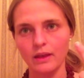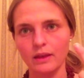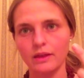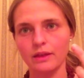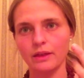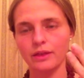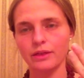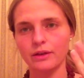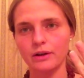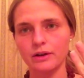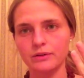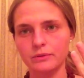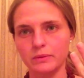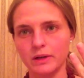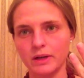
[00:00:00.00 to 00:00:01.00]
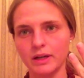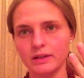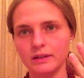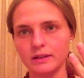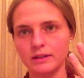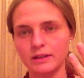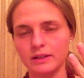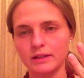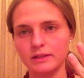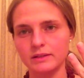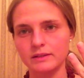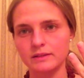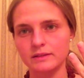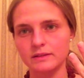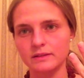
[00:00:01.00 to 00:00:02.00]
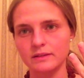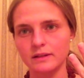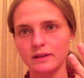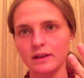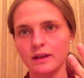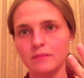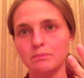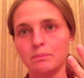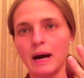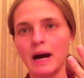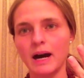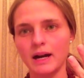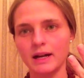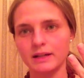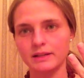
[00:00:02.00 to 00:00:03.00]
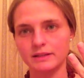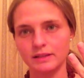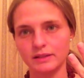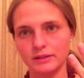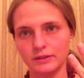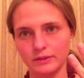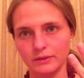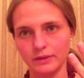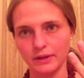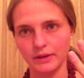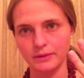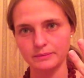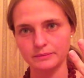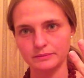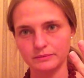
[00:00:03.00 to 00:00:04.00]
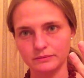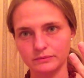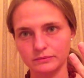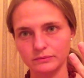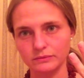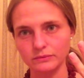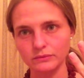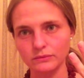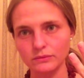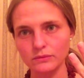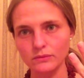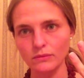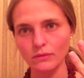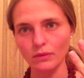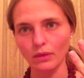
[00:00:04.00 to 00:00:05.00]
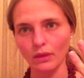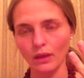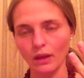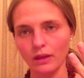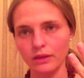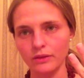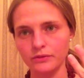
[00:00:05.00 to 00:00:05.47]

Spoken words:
The third one is Bhakti Yoga, and the